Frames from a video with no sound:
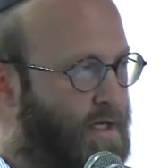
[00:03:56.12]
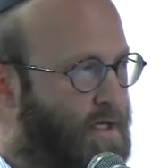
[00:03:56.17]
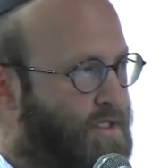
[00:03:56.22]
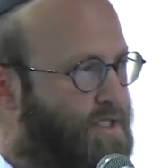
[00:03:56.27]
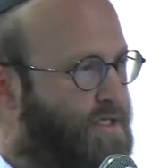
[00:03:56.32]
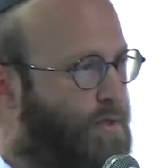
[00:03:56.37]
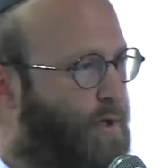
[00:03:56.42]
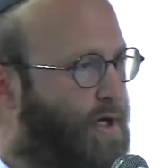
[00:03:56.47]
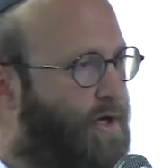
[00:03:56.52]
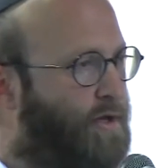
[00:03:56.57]

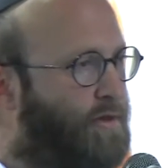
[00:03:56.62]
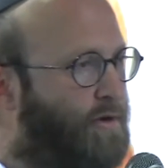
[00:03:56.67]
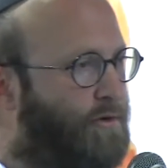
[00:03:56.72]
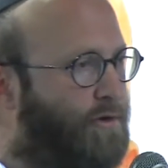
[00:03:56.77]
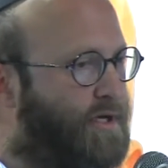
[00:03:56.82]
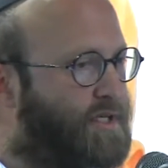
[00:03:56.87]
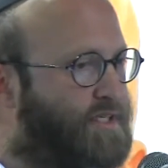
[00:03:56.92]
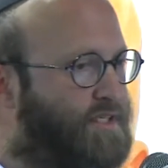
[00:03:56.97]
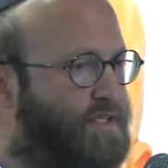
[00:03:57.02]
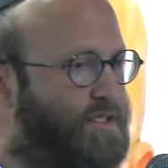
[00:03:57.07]
So what are the
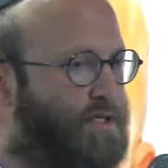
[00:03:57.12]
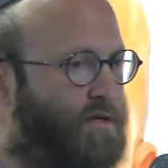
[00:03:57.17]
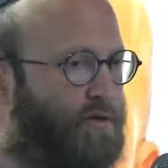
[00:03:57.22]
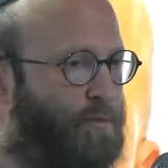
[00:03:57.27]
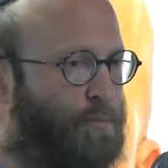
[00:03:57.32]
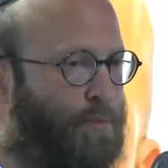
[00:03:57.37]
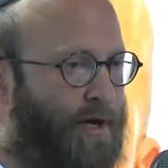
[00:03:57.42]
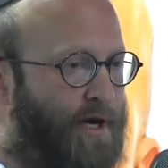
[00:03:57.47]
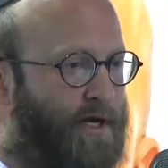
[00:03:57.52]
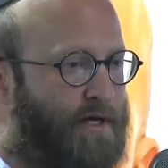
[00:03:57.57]
risks of
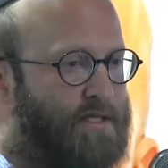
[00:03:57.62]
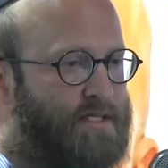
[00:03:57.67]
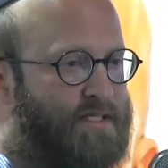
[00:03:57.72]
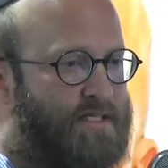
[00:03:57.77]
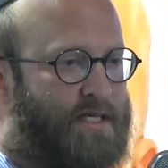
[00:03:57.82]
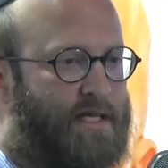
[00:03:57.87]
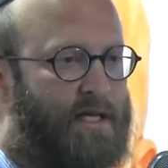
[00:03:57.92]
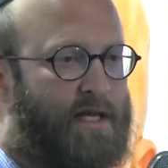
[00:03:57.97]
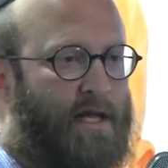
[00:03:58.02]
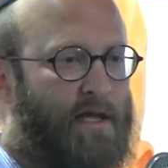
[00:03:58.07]
a
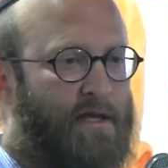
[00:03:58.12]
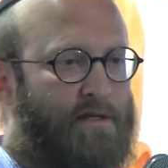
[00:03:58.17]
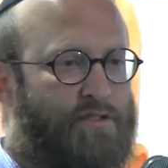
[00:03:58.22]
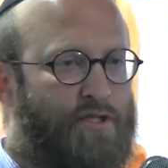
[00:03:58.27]
pregnancy